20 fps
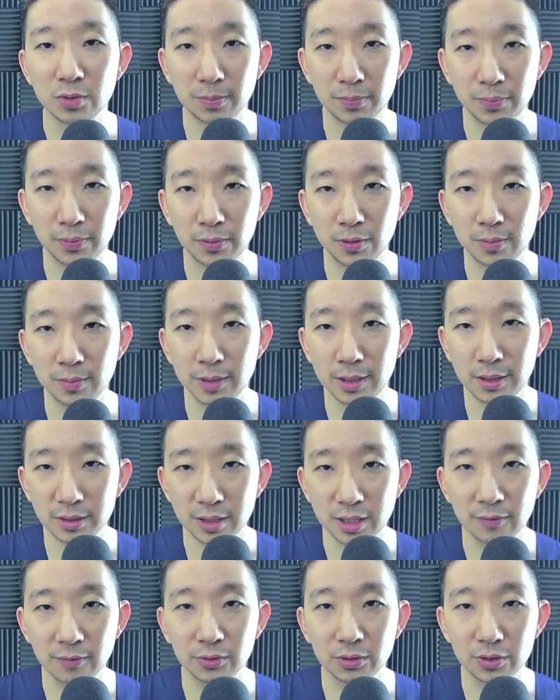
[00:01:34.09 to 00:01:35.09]
We're probably
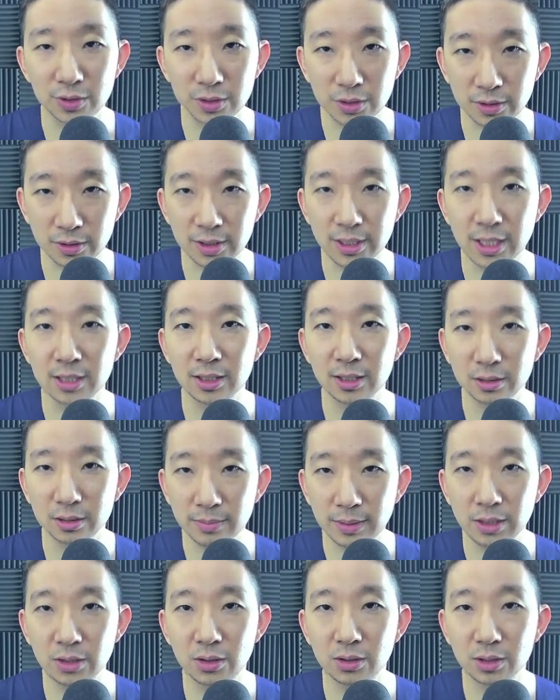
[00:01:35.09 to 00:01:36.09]
going to have to consolidate a
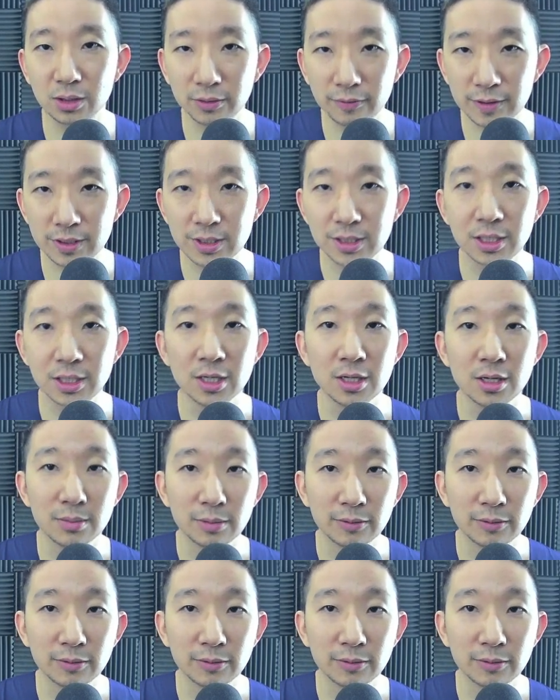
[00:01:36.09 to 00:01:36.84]
little bit longer first